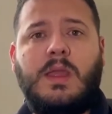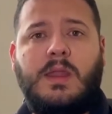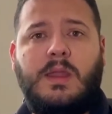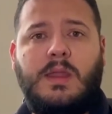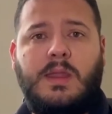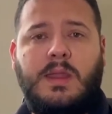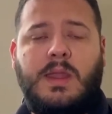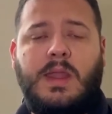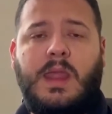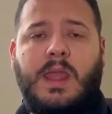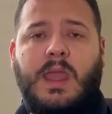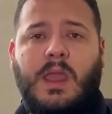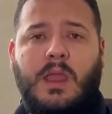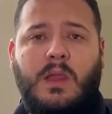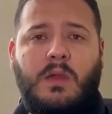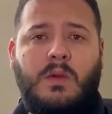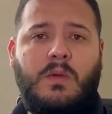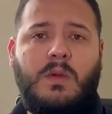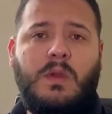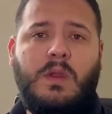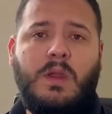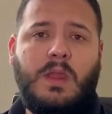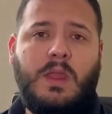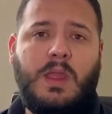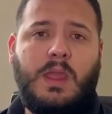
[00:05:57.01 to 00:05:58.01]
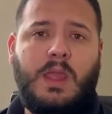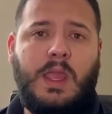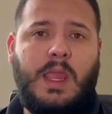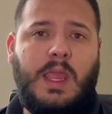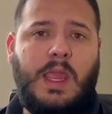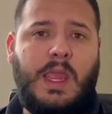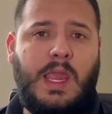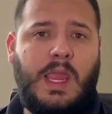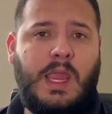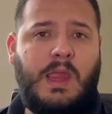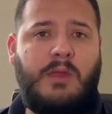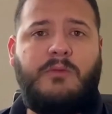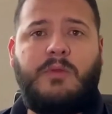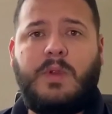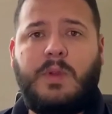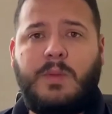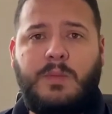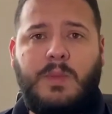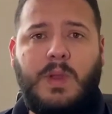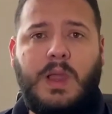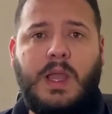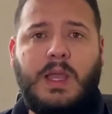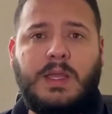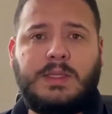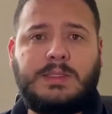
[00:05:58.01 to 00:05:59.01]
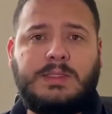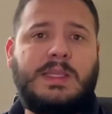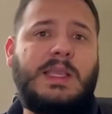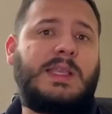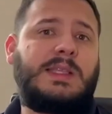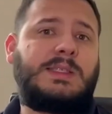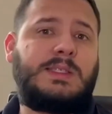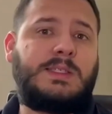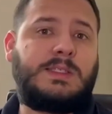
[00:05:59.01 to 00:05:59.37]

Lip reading: Now, every box has